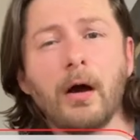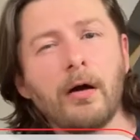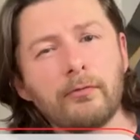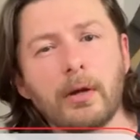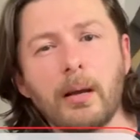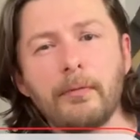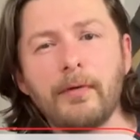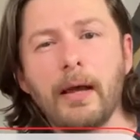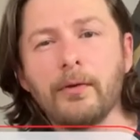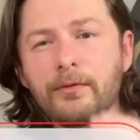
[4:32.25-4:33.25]
After a couple of
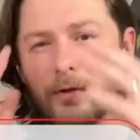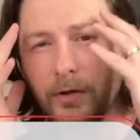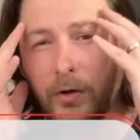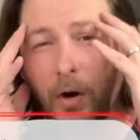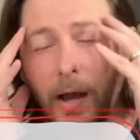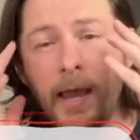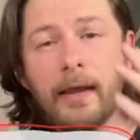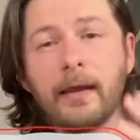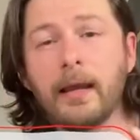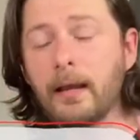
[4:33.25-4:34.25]
hours, got a
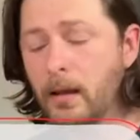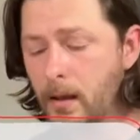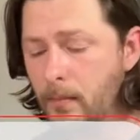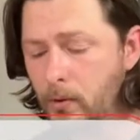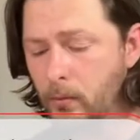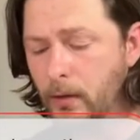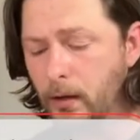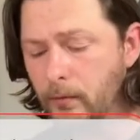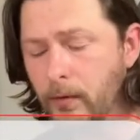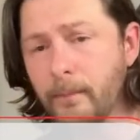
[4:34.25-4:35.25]
headache, pulled
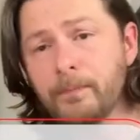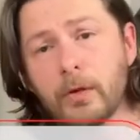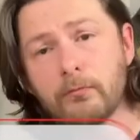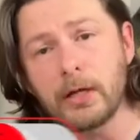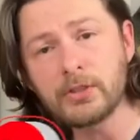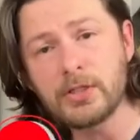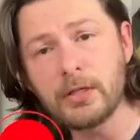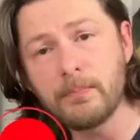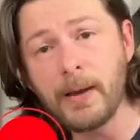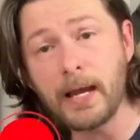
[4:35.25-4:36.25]
over,
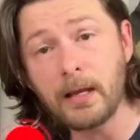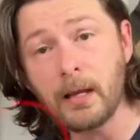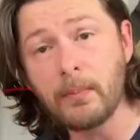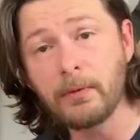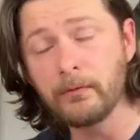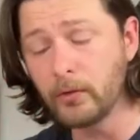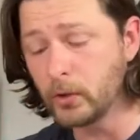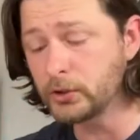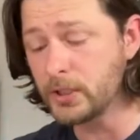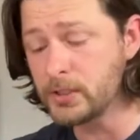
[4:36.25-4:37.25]
ratcheted back a couple of
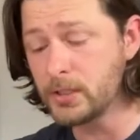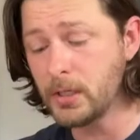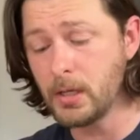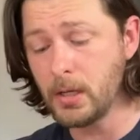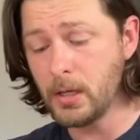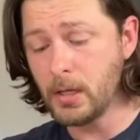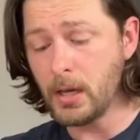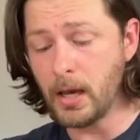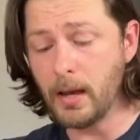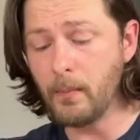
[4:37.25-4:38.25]
notches,
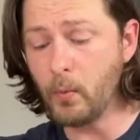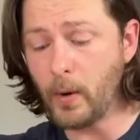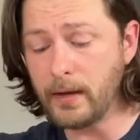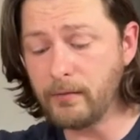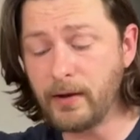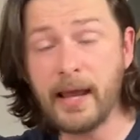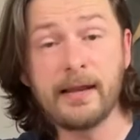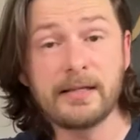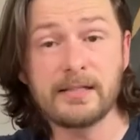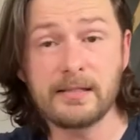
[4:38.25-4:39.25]
um, waited for the
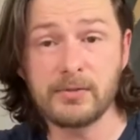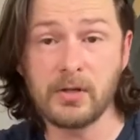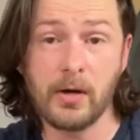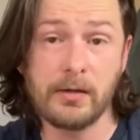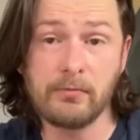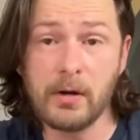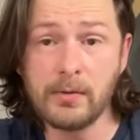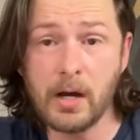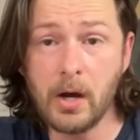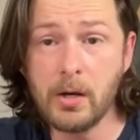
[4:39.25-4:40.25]
headache to subside,
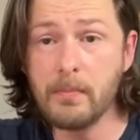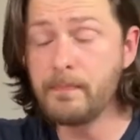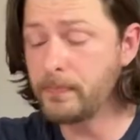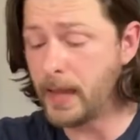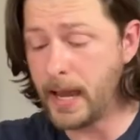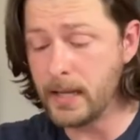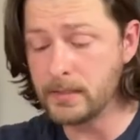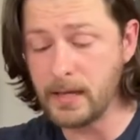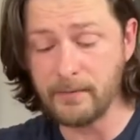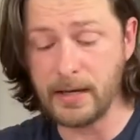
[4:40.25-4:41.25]
rode home
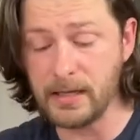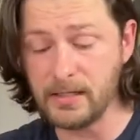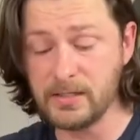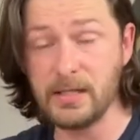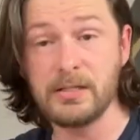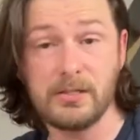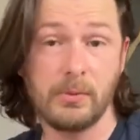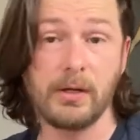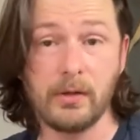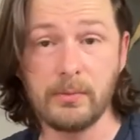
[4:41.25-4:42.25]
and haven't had it since. So
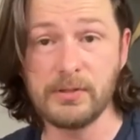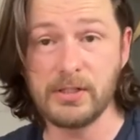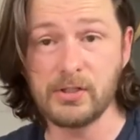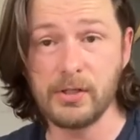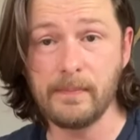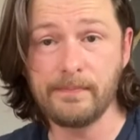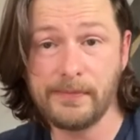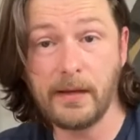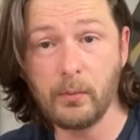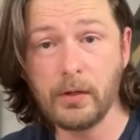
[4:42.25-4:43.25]
I know the position
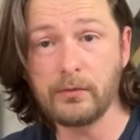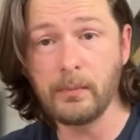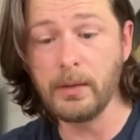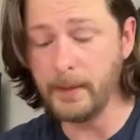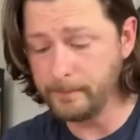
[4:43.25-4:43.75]
that works for me.